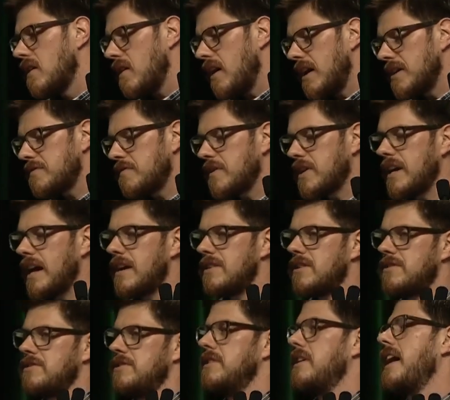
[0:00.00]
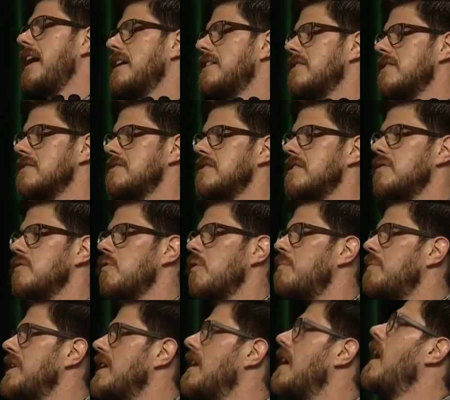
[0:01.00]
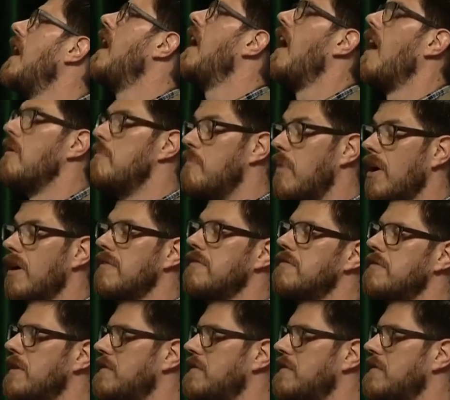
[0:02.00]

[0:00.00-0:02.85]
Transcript: classification accuracy will be above